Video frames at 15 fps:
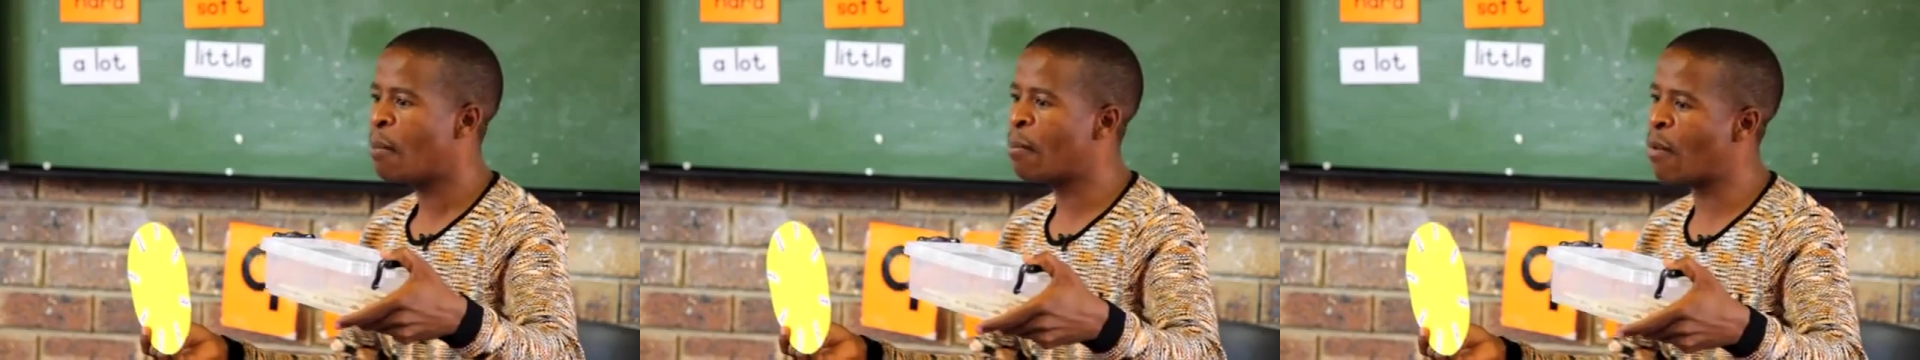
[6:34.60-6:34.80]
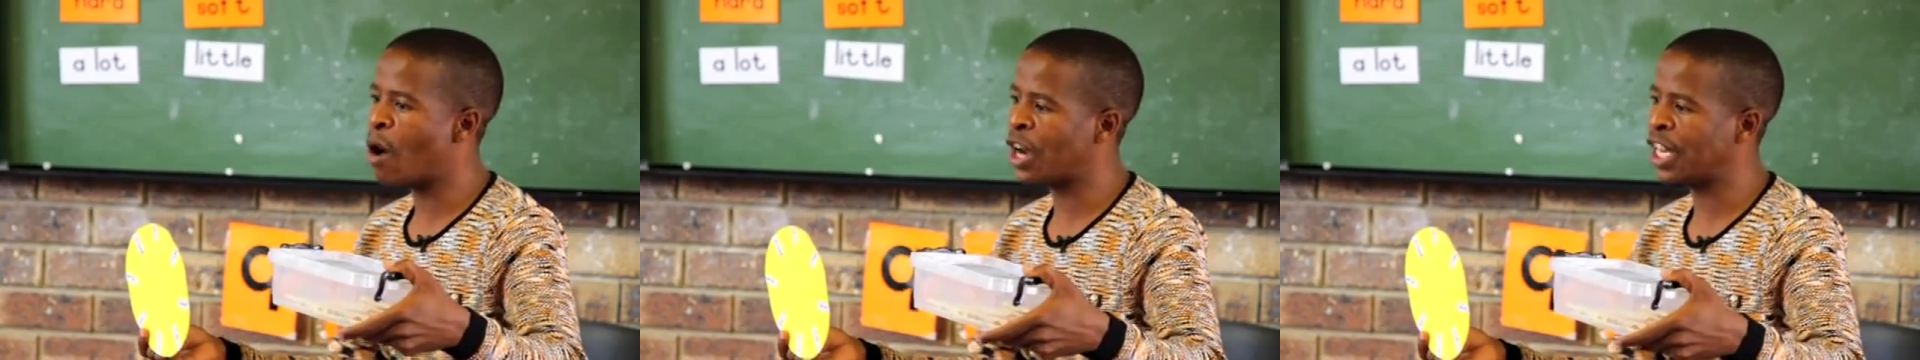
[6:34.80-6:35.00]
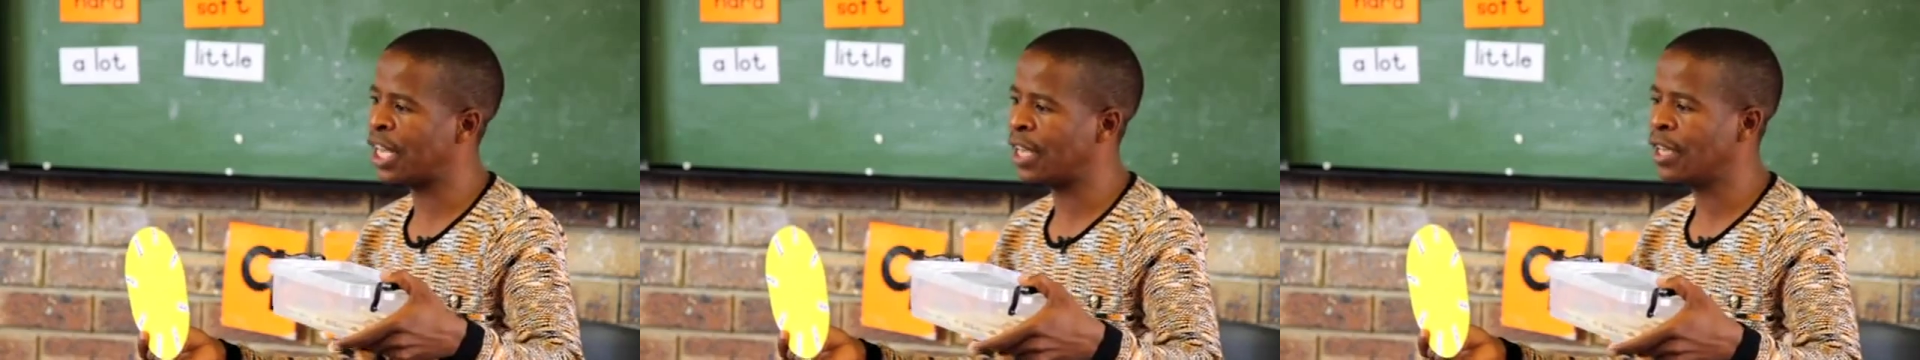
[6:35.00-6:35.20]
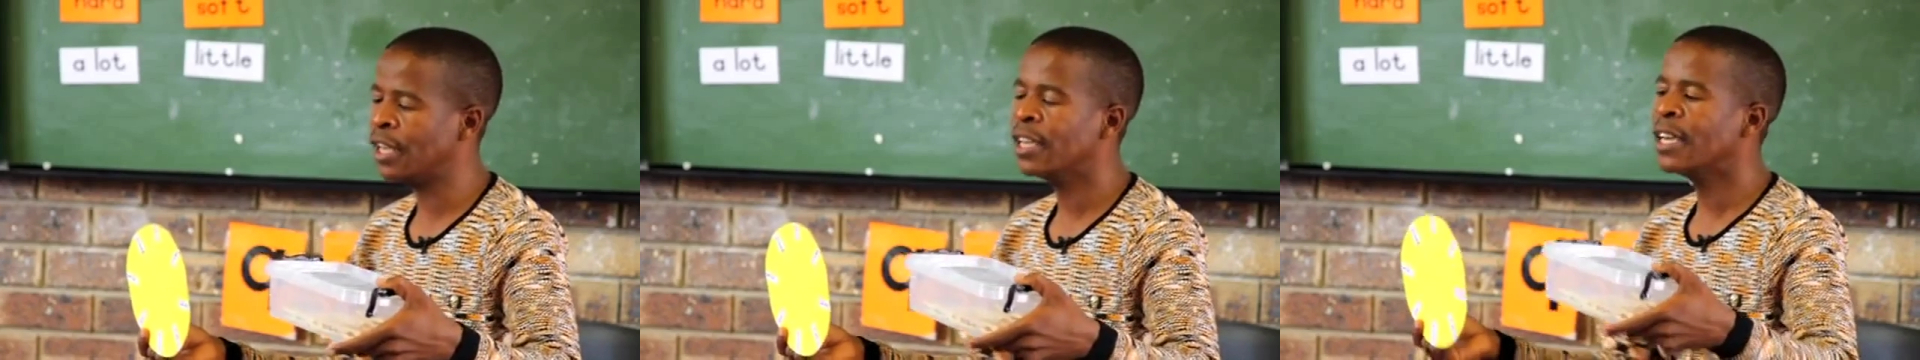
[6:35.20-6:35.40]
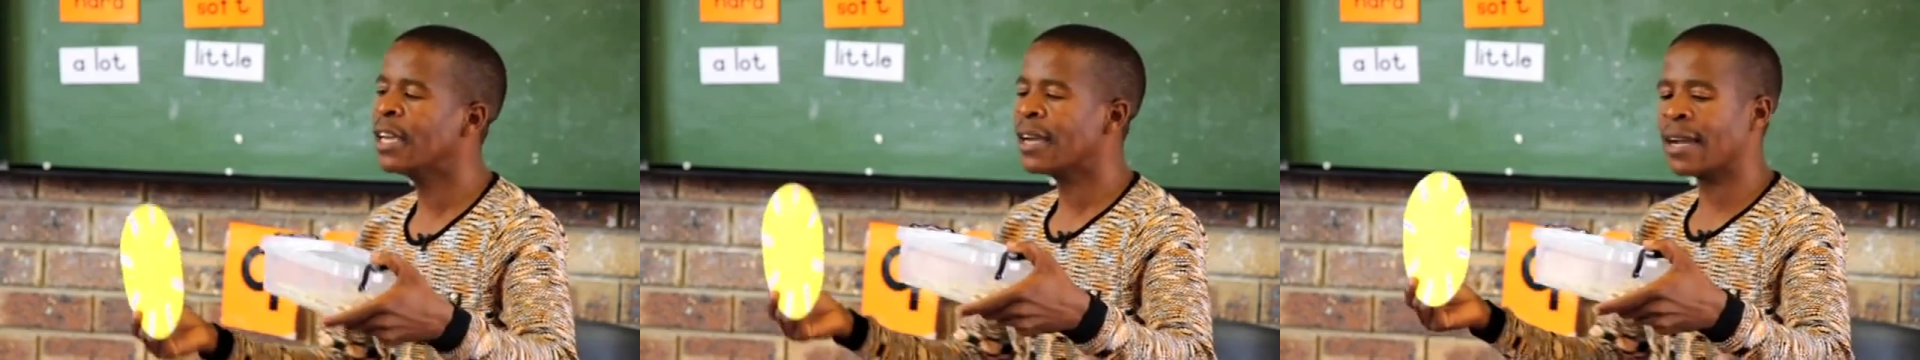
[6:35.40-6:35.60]

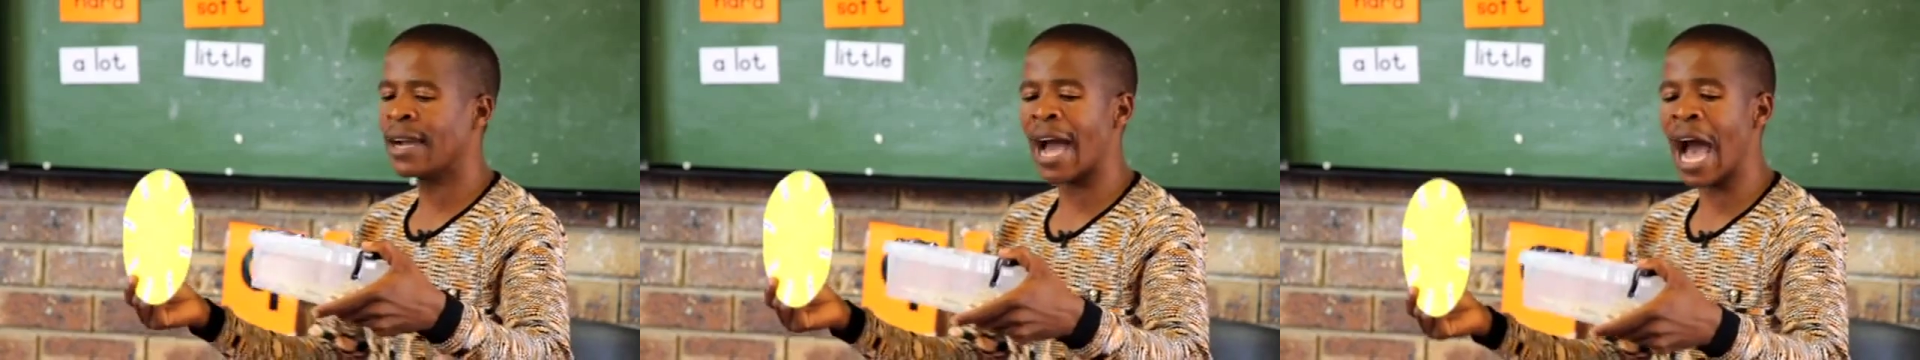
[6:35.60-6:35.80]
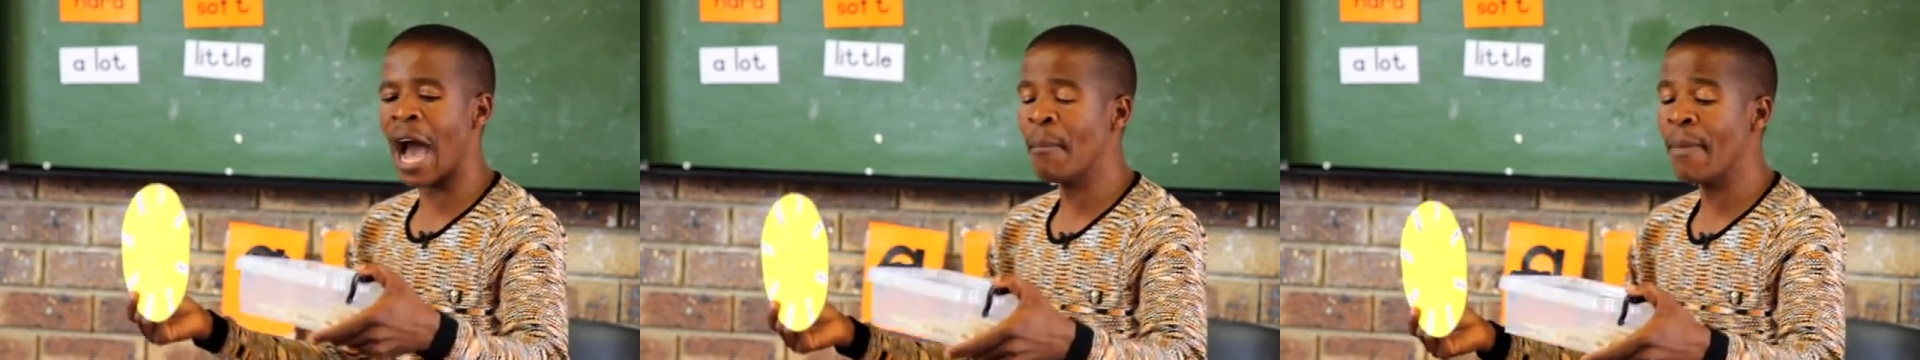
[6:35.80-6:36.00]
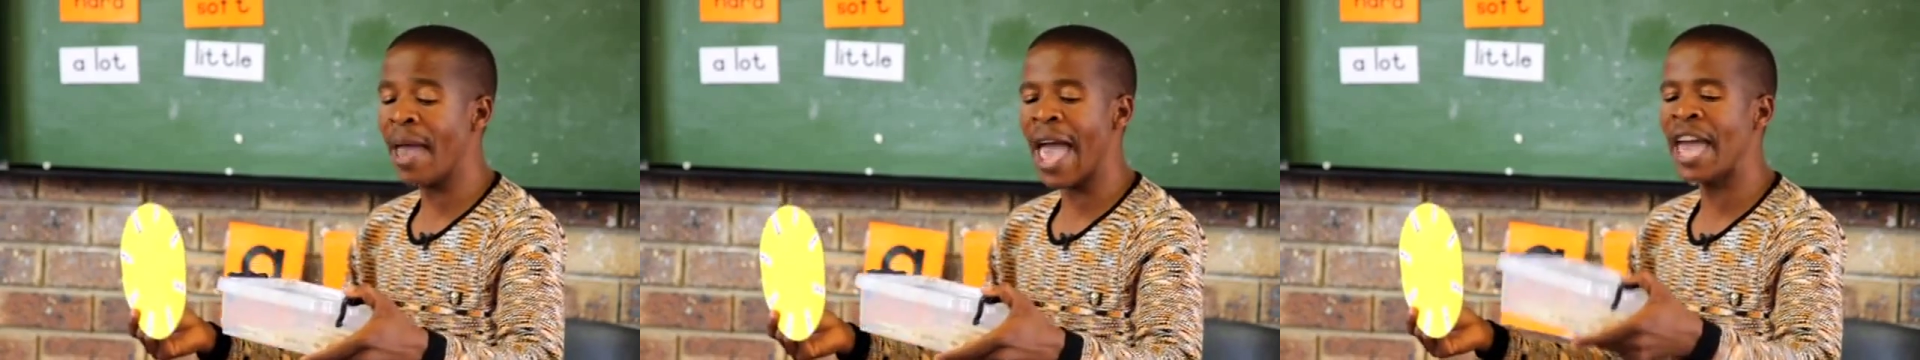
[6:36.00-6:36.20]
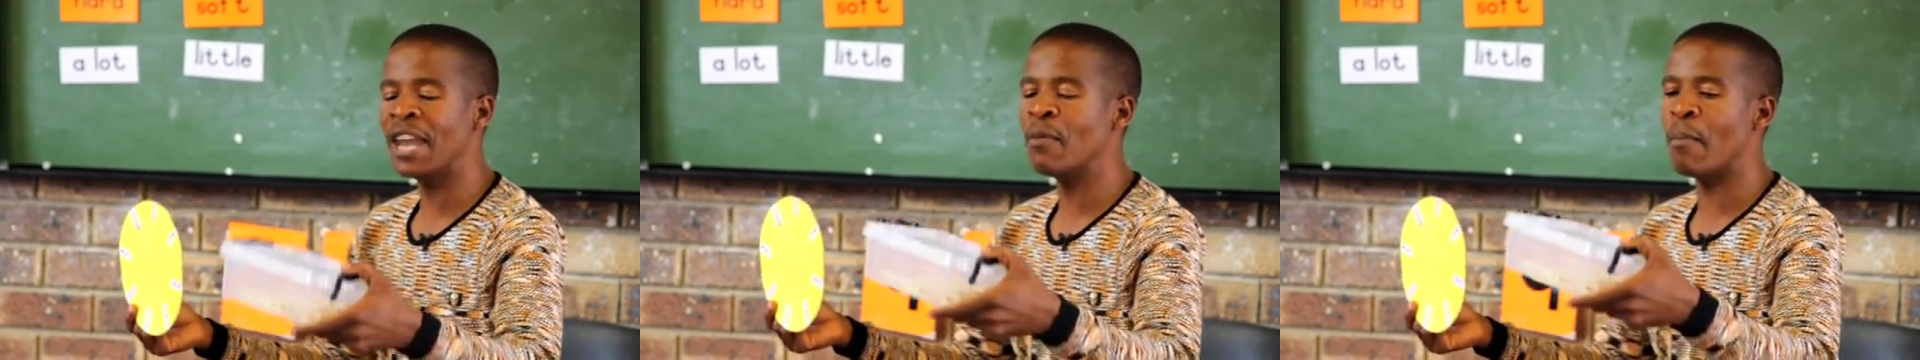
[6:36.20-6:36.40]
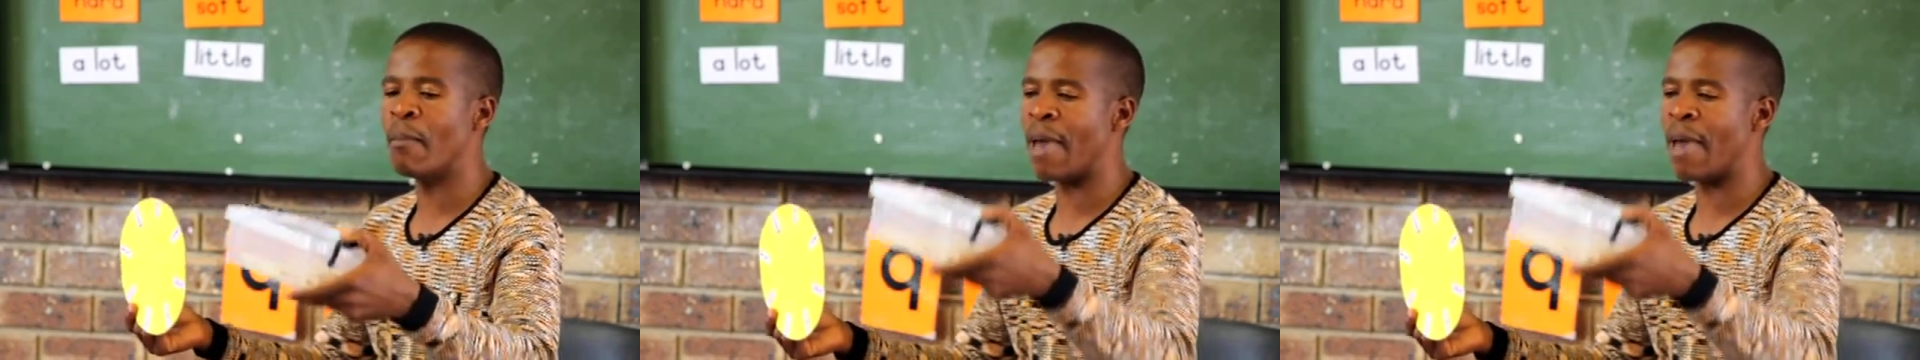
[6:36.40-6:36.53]
Moni, come and